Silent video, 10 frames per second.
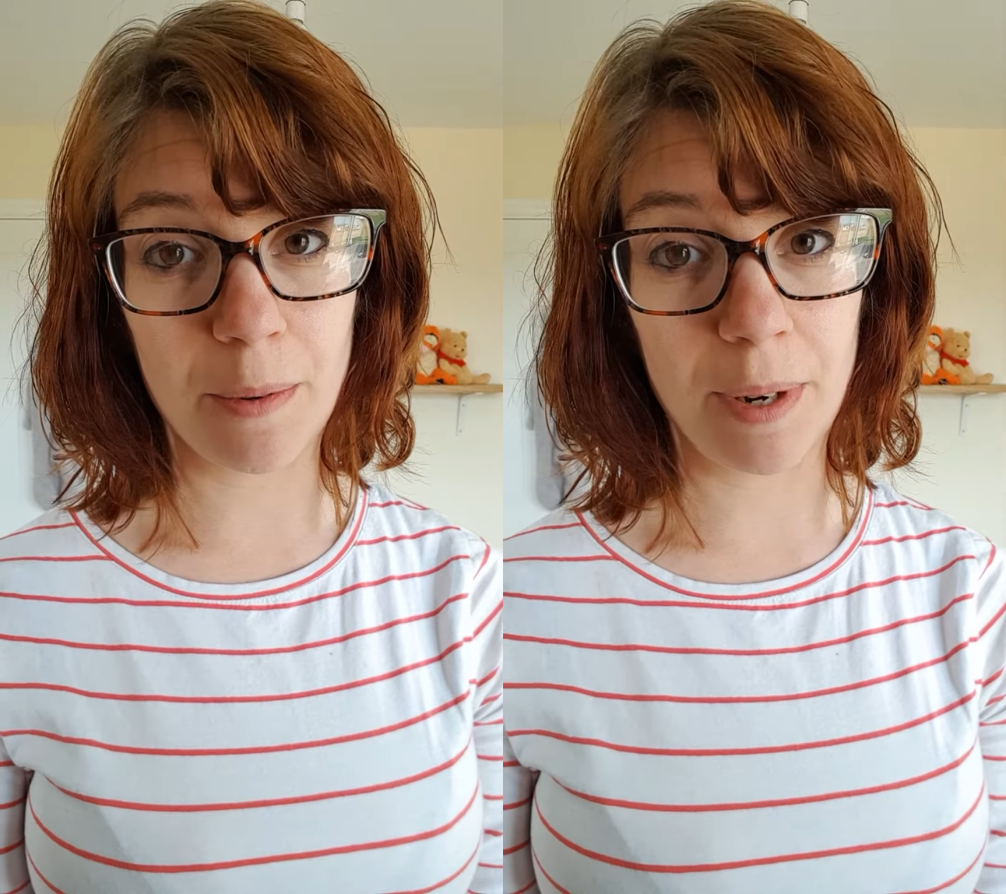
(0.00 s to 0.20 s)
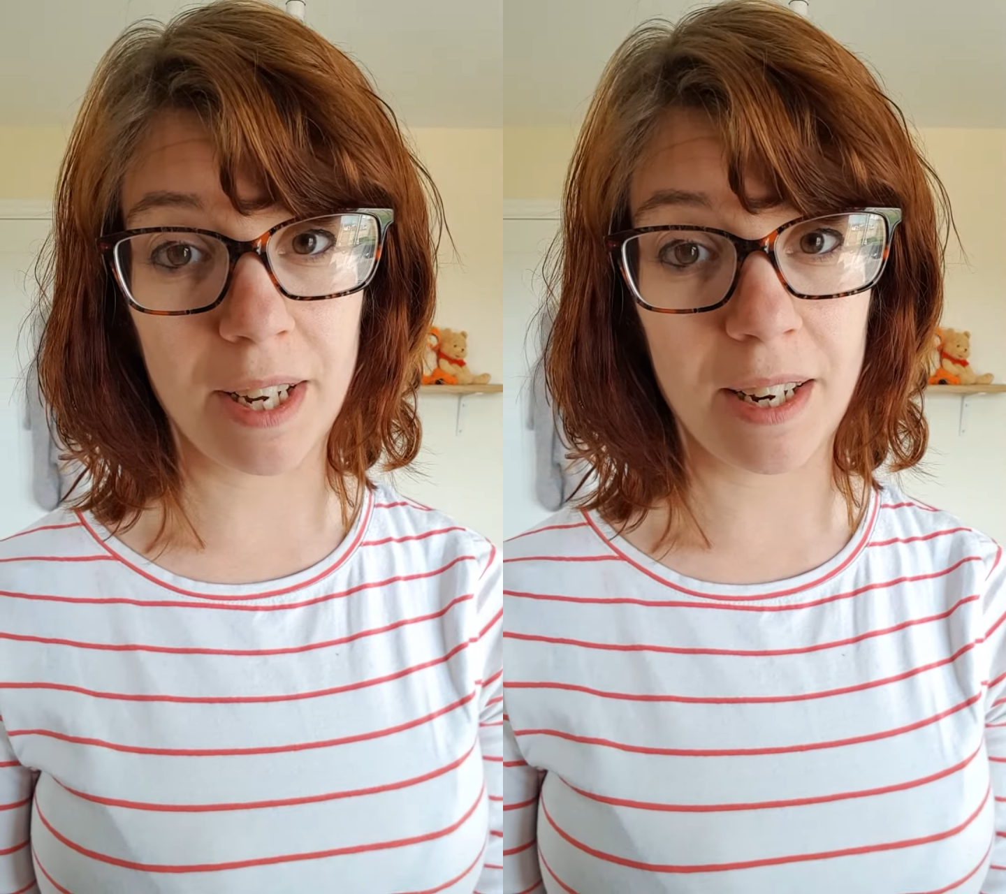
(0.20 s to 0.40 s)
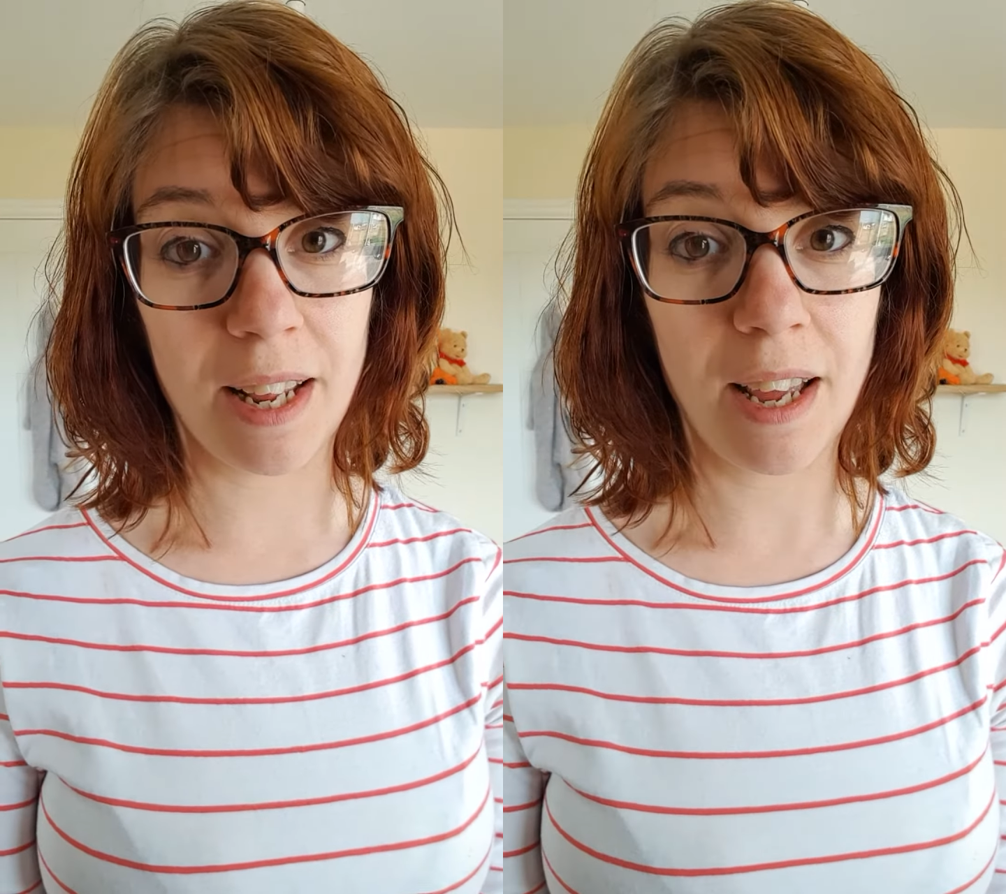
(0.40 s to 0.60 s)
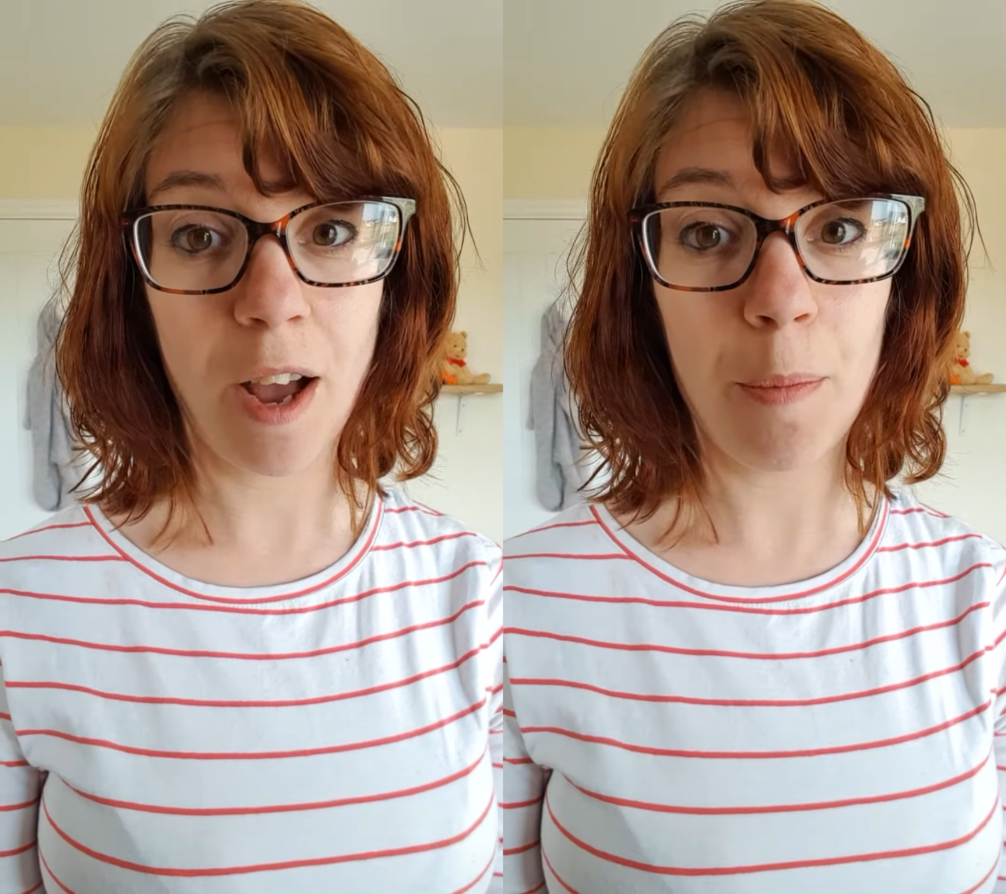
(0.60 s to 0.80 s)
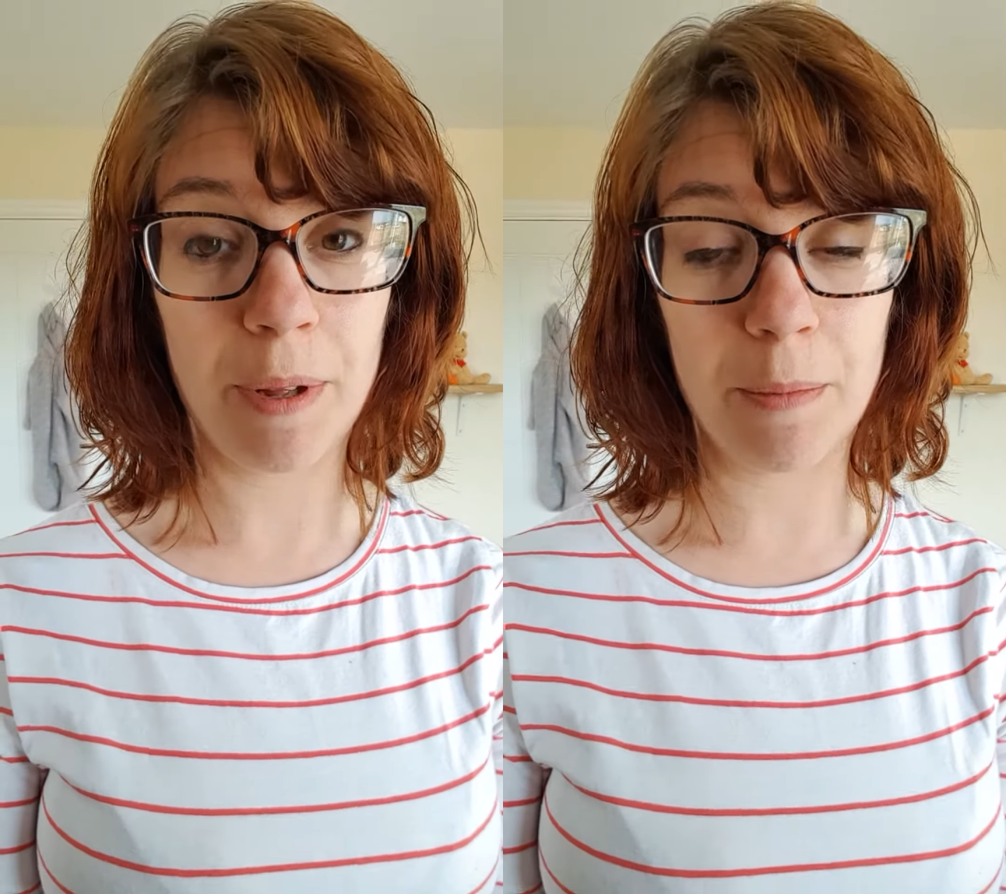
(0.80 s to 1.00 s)
that we can
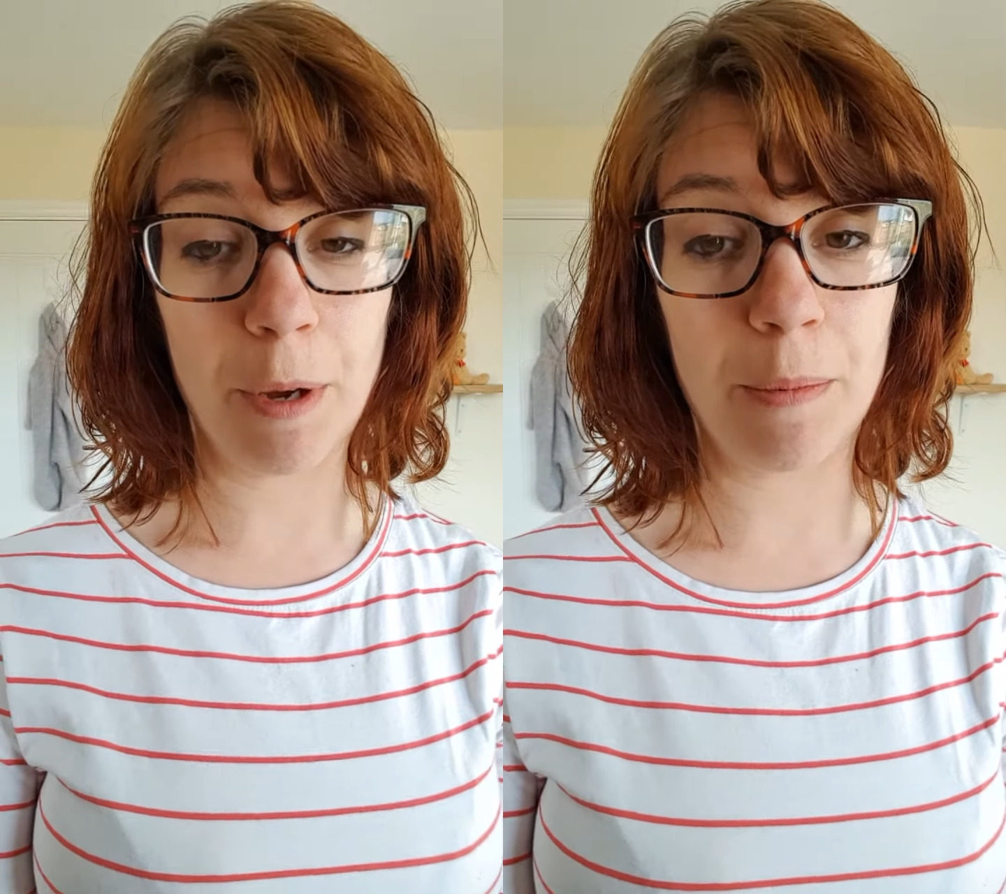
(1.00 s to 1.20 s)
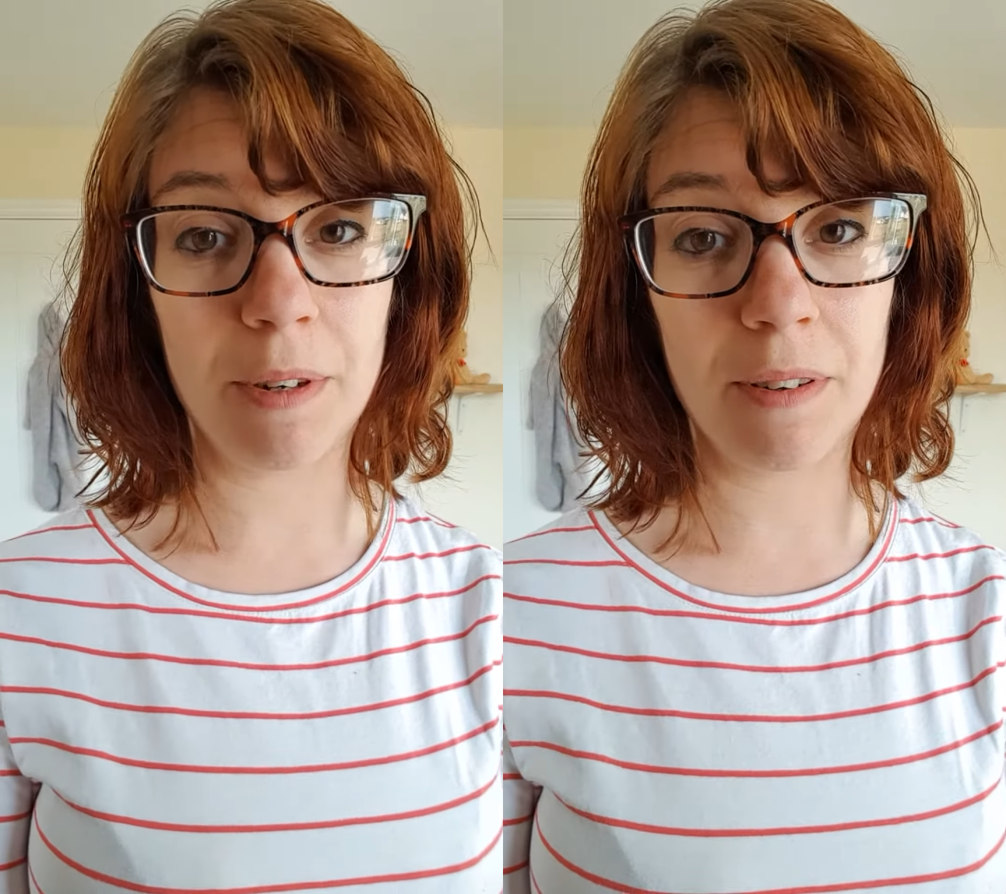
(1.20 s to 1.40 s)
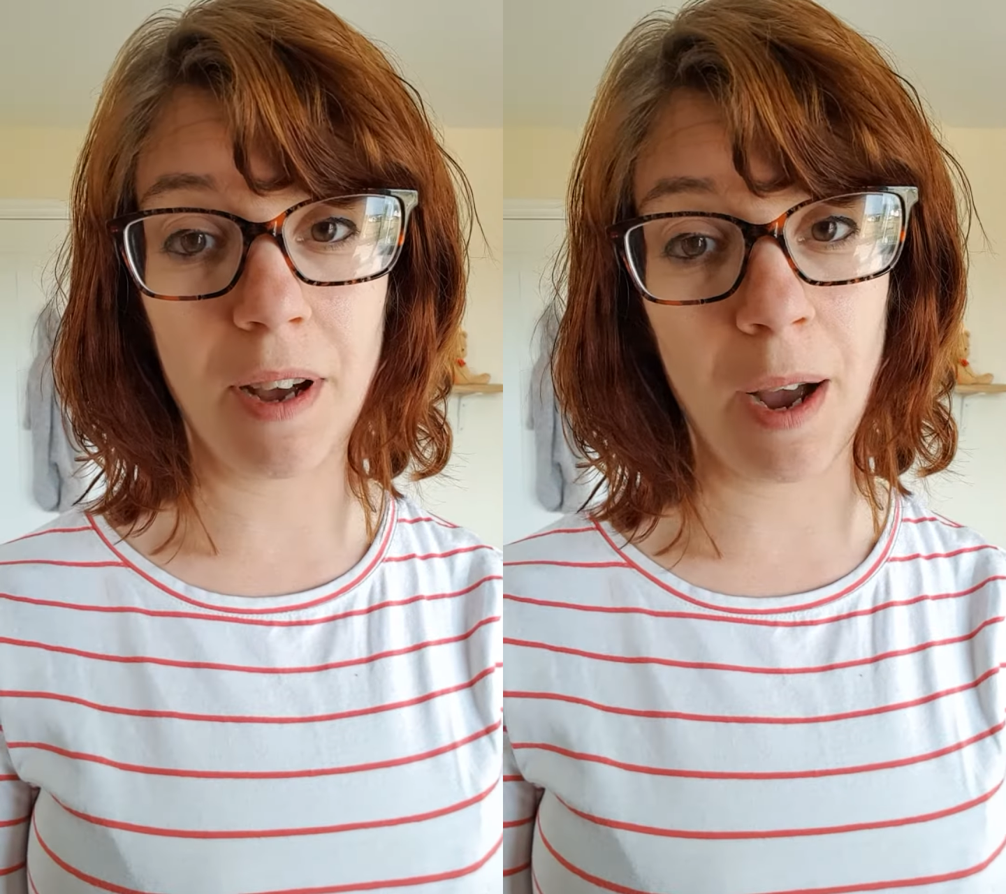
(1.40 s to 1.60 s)
help at the moment.